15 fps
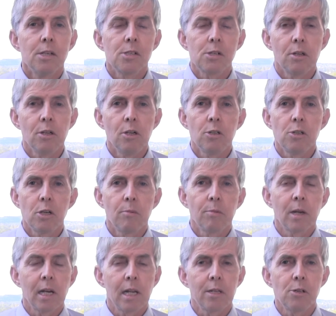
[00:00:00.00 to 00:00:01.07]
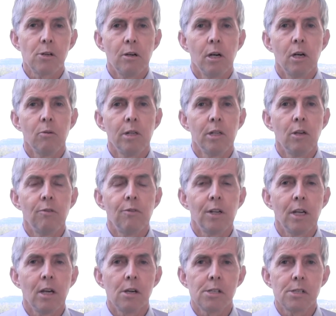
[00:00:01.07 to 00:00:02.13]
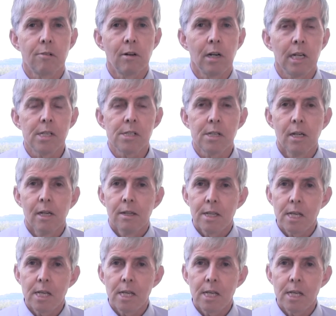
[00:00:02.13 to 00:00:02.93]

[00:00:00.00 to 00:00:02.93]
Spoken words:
so YouTube can let you know when new videos are released.